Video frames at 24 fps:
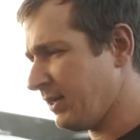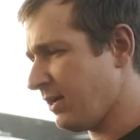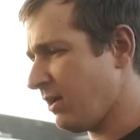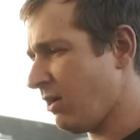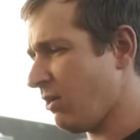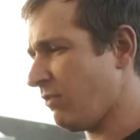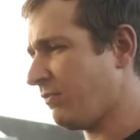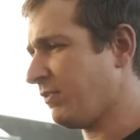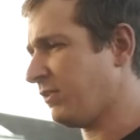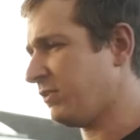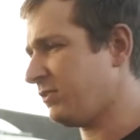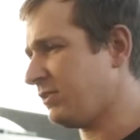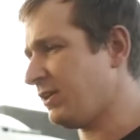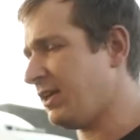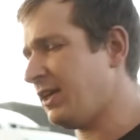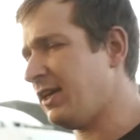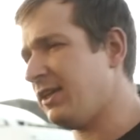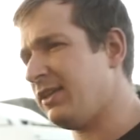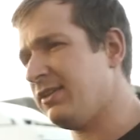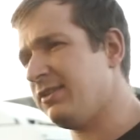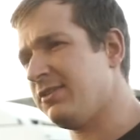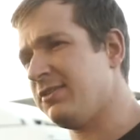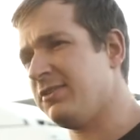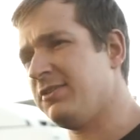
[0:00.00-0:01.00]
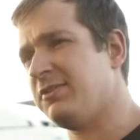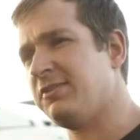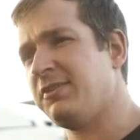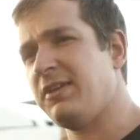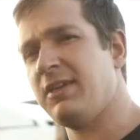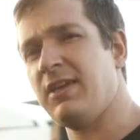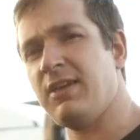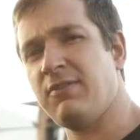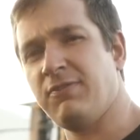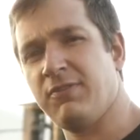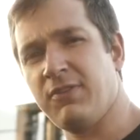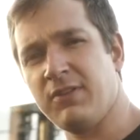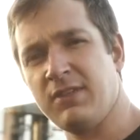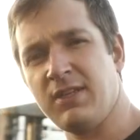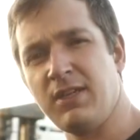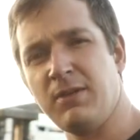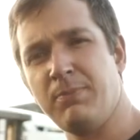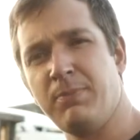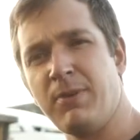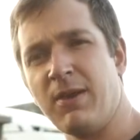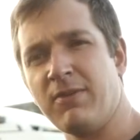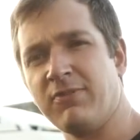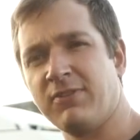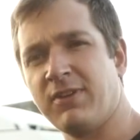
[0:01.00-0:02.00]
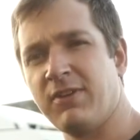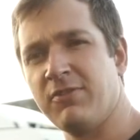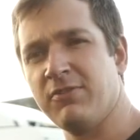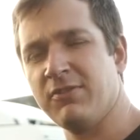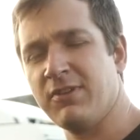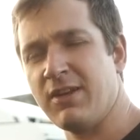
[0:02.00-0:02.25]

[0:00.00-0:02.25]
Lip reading: obviously, to see if the DPS gives